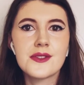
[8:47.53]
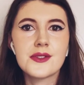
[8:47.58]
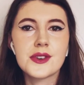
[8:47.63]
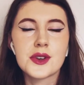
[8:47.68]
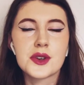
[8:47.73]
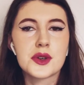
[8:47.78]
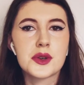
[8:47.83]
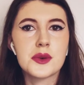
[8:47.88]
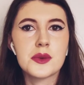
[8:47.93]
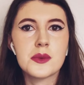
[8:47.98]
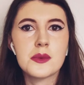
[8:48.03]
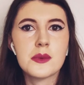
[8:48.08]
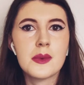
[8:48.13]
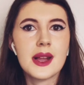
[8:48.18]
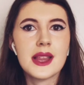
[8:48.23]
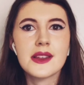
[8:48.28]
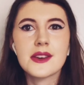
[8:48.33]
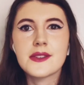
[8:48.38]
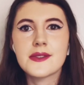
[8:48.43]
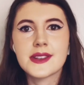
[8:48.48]
for
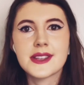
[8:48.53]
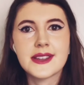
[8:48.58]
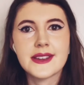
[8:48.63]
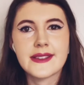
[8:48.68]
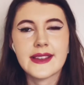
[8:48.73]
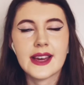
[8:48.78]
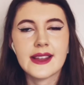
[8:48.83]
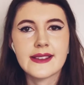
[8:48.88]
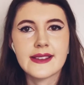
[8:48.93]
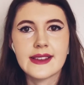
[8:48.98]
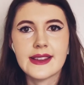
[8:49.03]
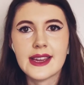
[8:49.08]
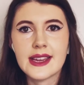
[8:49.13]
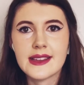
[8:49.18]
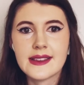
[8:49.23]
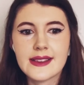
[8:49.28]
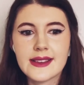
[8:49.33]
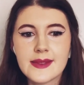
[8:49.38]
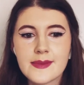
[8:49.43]
well over 2,000 years.